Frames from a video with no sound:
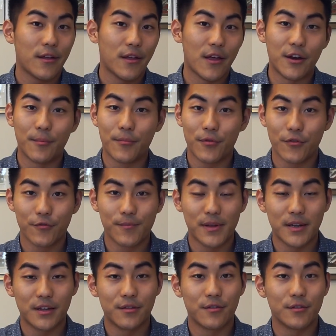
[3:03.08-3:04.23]
an
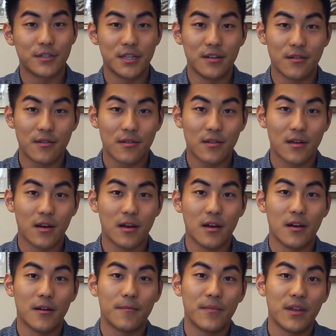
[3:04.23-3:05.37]
improvement in their teeth,
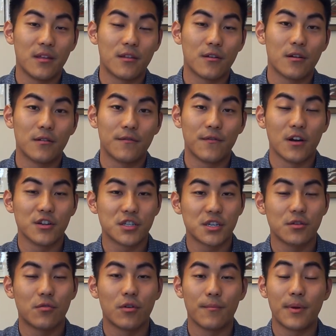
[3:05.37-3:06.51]
either in
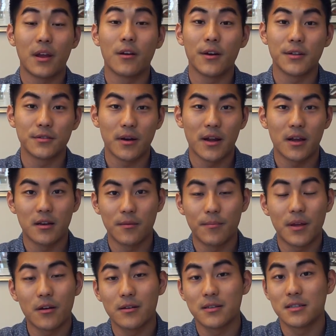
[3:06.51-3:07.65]
function or appearance, right? And
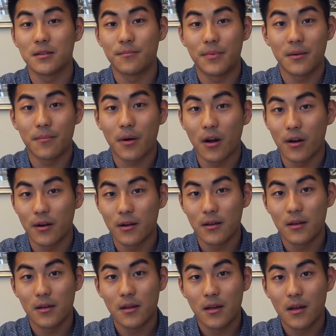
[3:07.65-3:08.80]
appearance is a big part
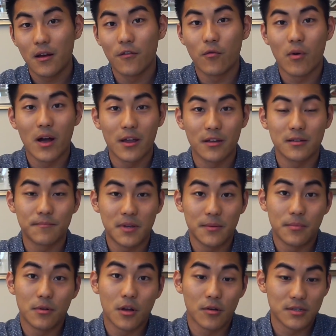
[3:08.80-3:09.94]
of why
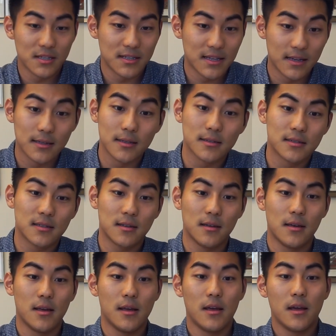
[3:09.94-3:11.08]
people go to the dentist.
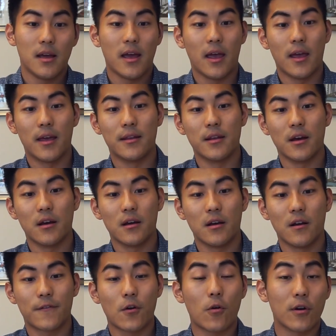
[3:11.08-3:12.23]
And
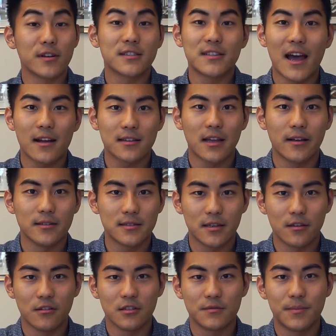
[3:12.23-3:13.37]
of course, tactile
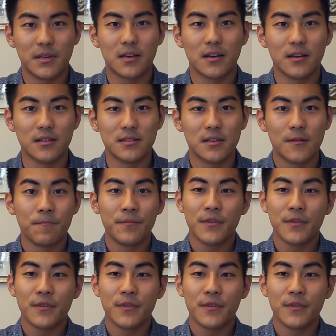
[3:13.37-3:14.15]
skills, because